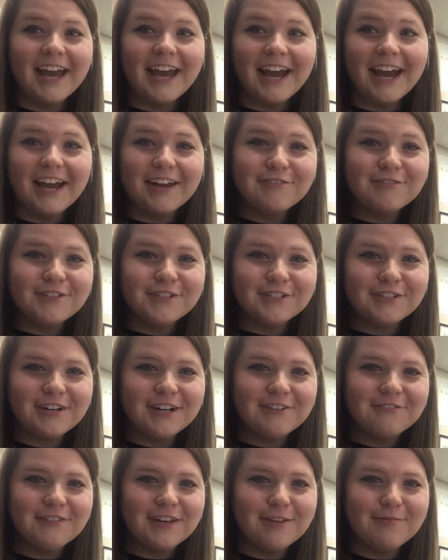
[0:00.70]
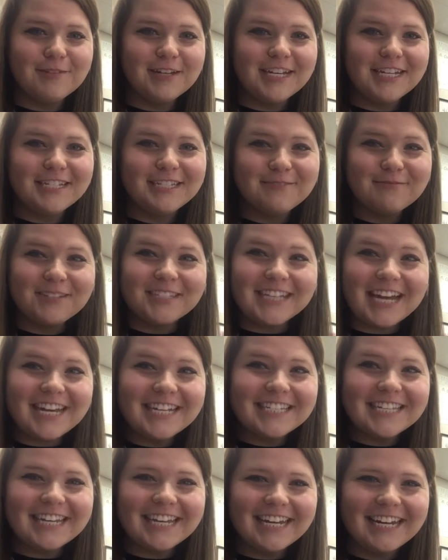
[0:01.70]
Hi first grade families, Miss
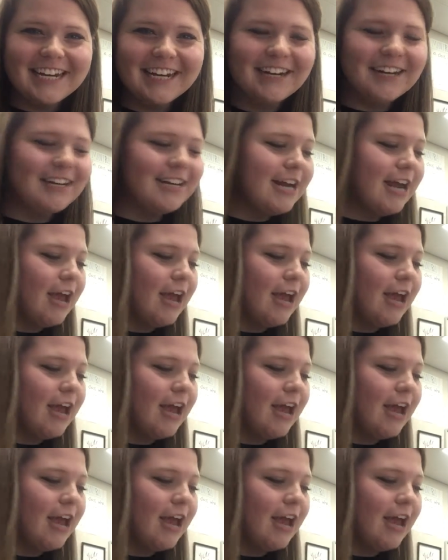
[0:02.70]
Isaac here.